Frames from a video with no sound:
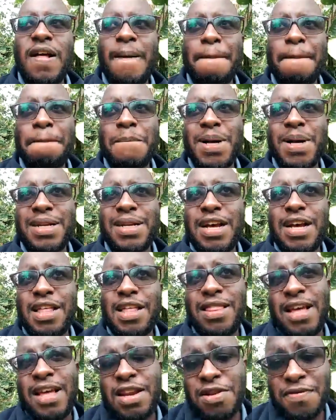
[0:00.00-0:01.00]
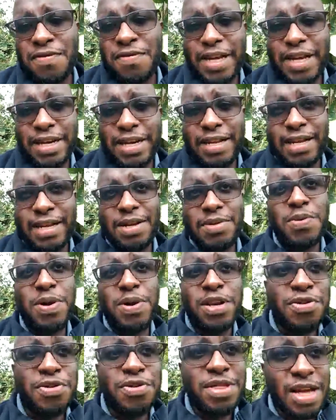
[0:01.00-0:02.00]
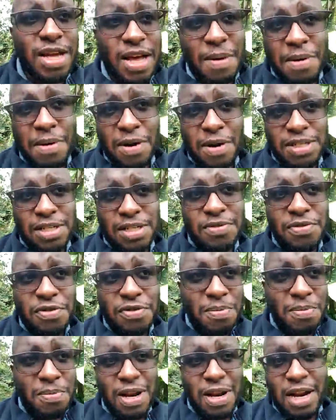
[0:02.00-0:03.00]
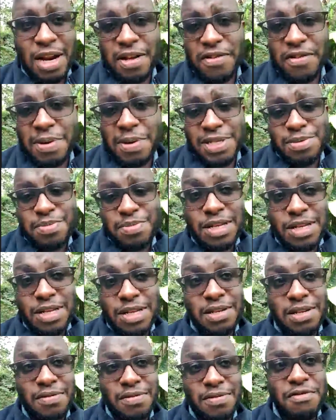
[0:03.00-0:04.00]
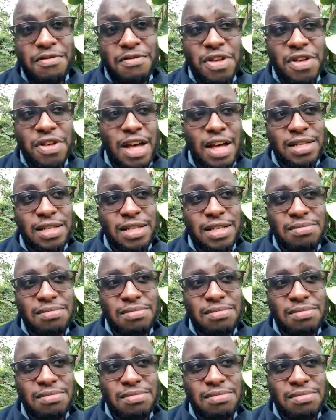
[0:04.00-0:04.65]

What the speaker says: But at the end of the day, when you think about it from a life perspective, having a